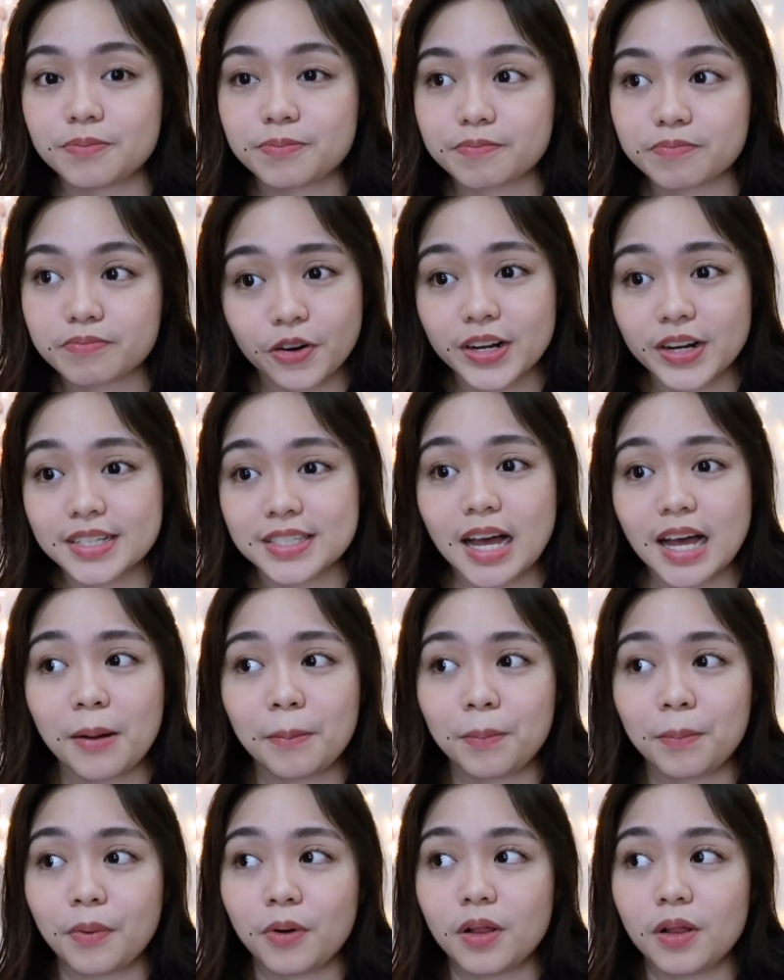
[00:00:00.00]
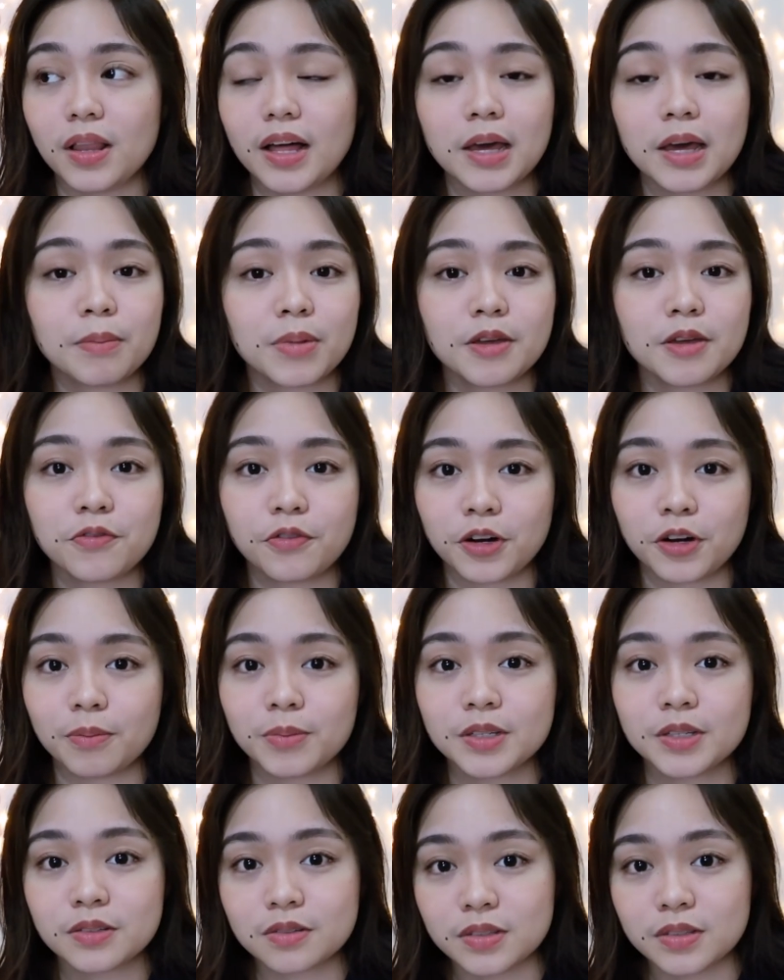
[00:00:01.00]
For example, I'm a
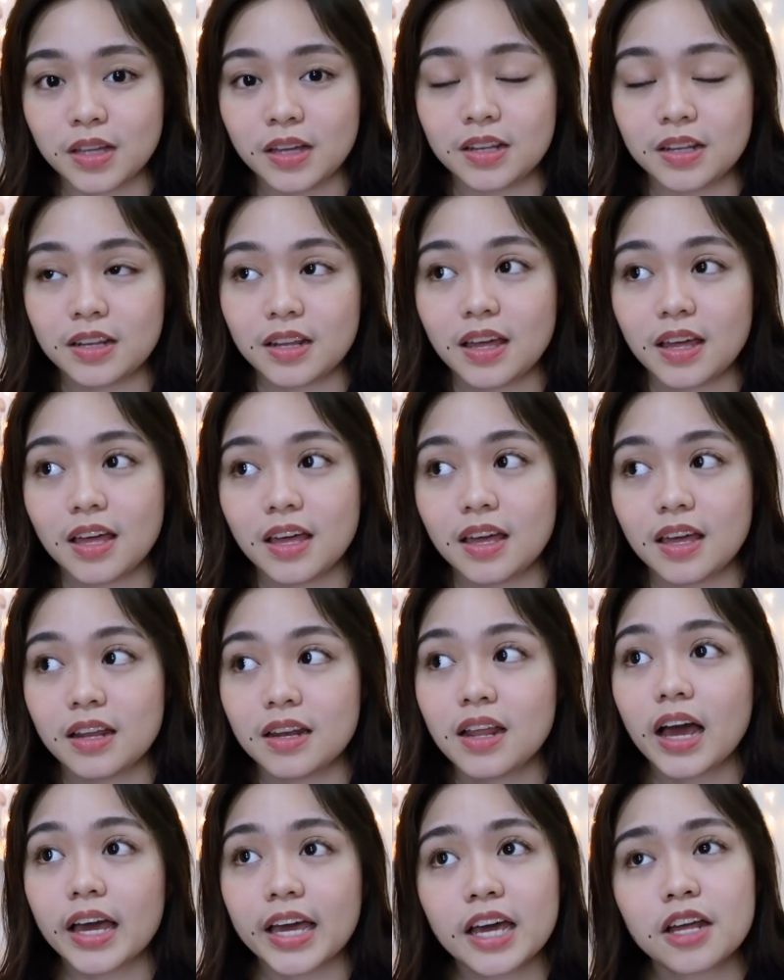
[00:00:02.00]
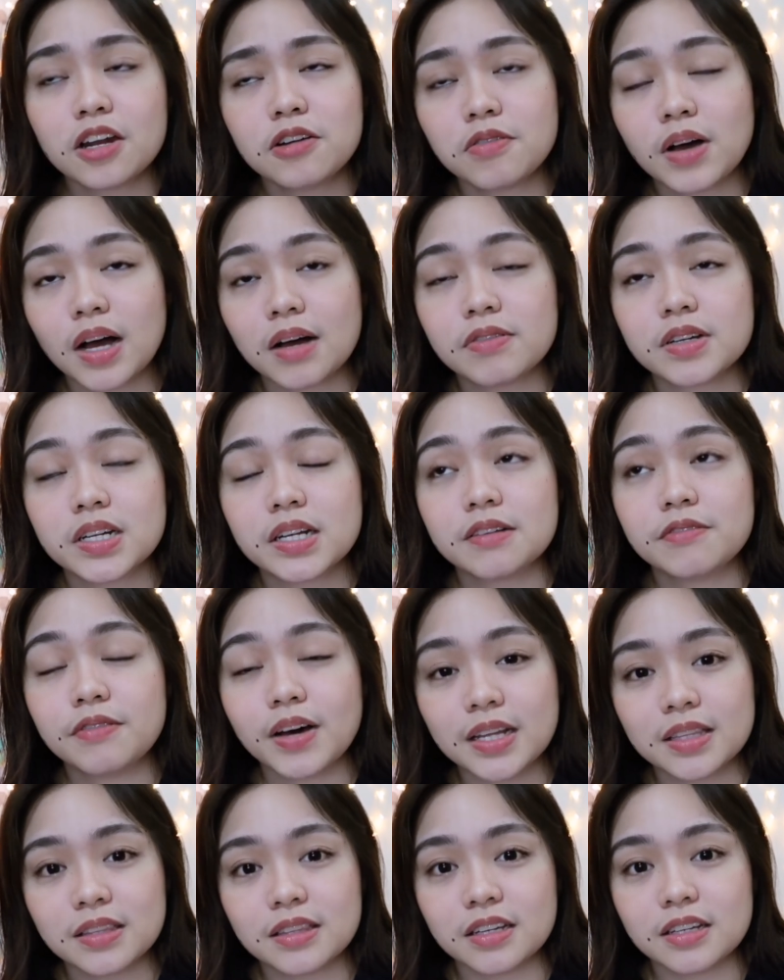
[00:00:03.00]
pharma student and I kind of have an
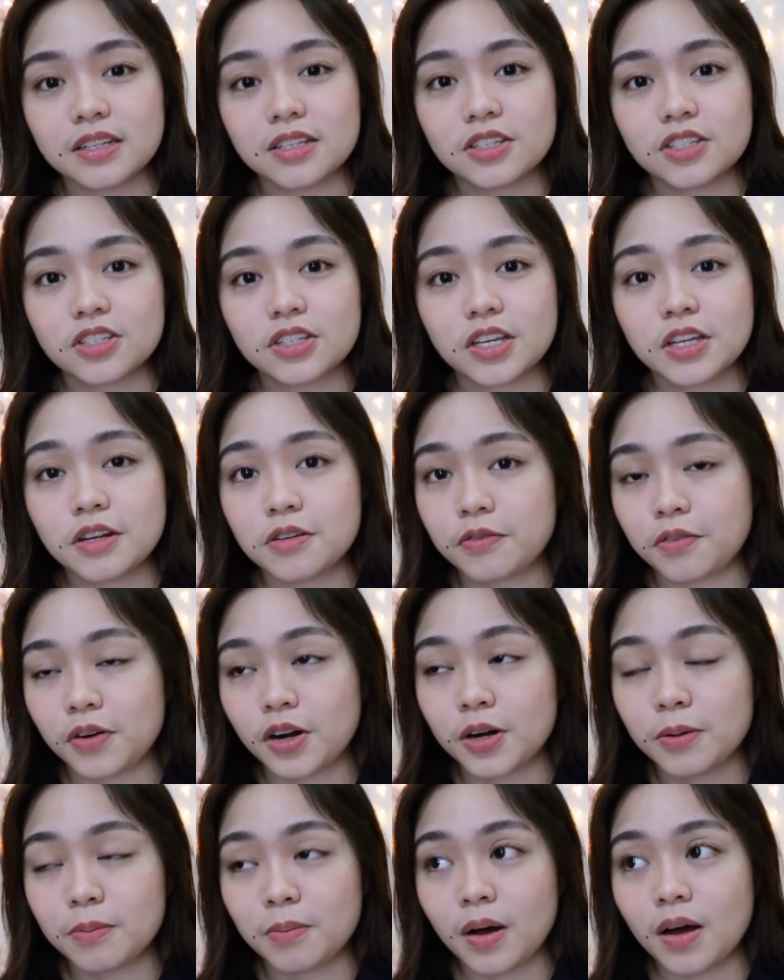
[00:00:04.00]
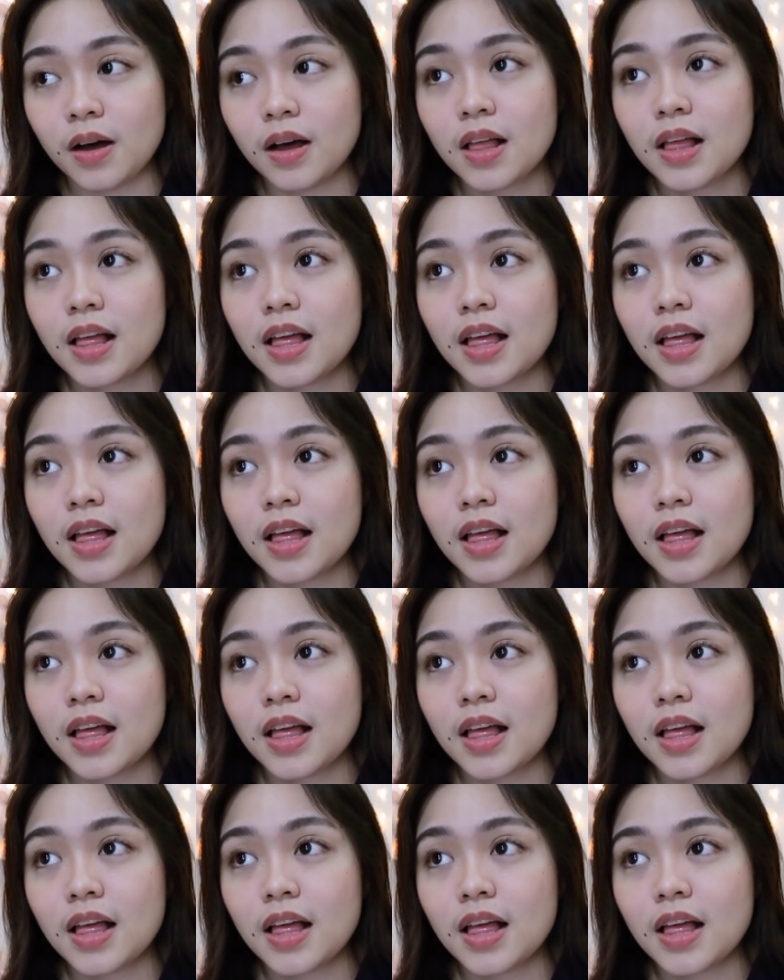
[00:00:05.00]
advantage in pharma.